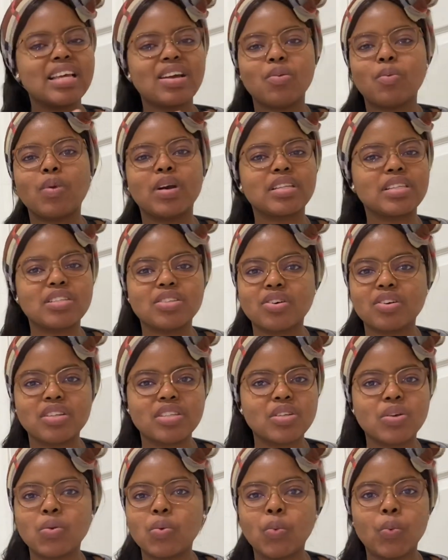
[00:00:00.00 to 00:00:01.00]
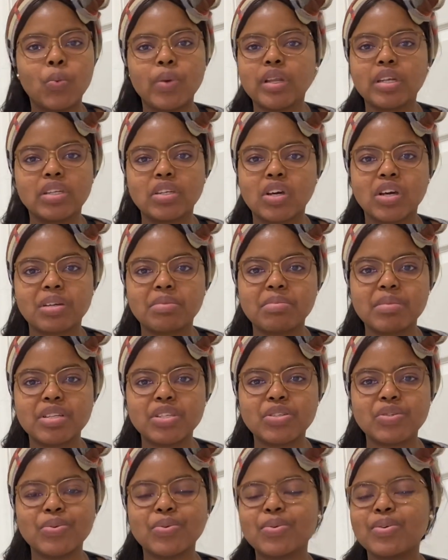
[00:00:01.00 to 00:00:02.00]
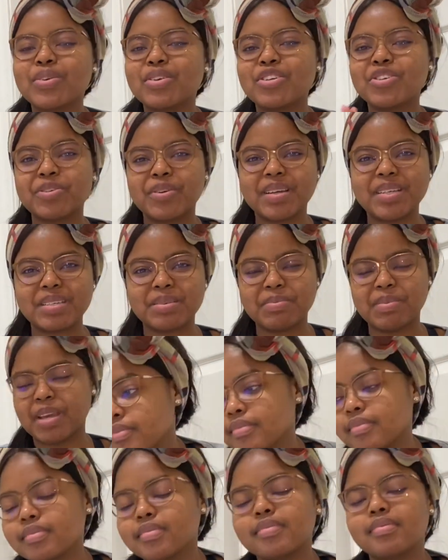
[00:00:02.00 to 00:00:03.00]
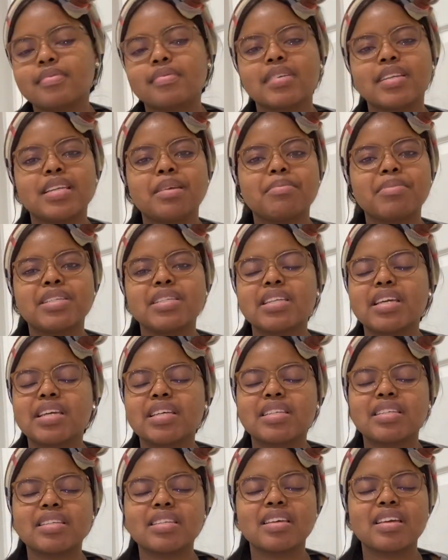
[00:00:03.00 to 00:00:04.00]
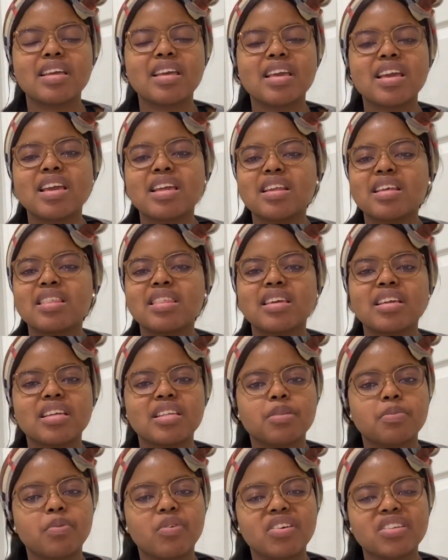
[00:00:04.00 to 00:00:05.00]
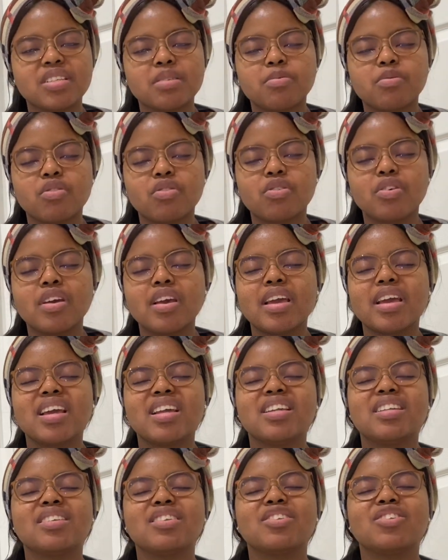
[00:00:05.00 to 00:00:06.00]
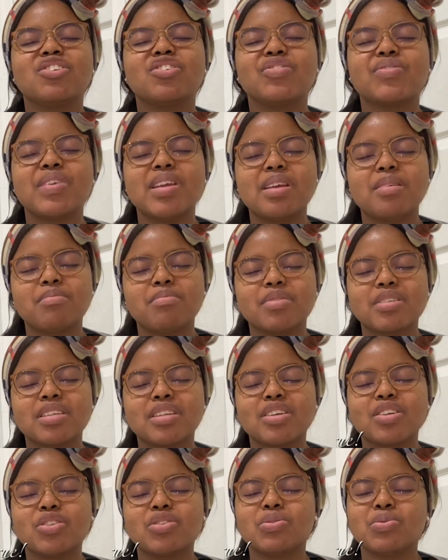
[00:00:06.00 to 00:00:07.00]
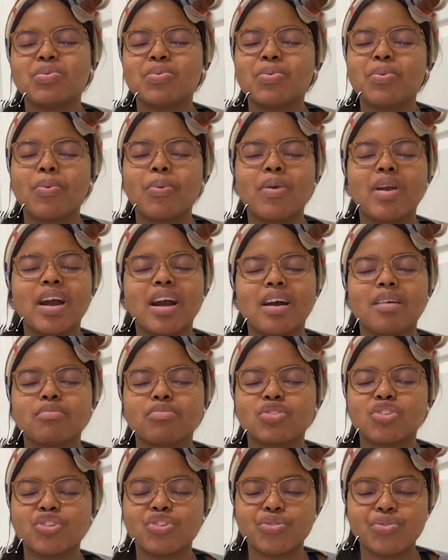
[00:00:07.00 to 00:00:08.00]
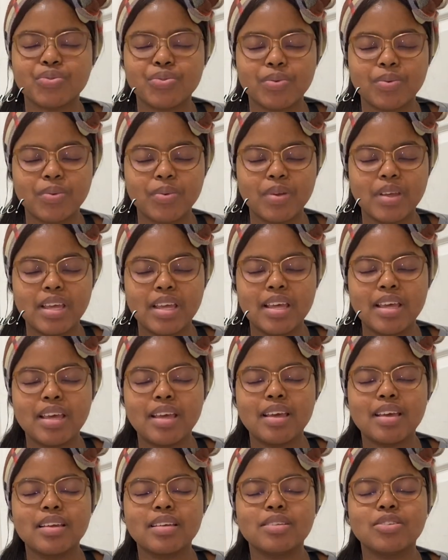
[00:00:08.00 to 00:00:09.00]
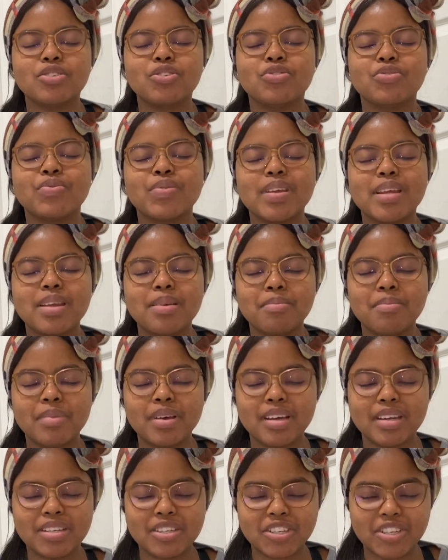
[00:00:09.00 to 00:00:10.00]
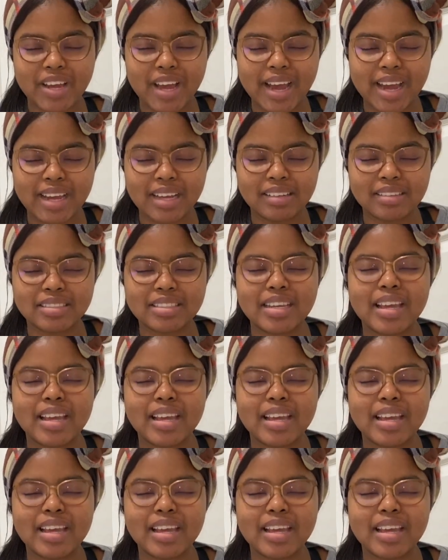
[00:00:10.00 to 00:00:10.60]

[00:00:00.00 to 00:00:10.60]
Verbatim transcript: what's yours will not miss you. Trust me. Number six, anything is possible, and dreams do come true. Dream, child,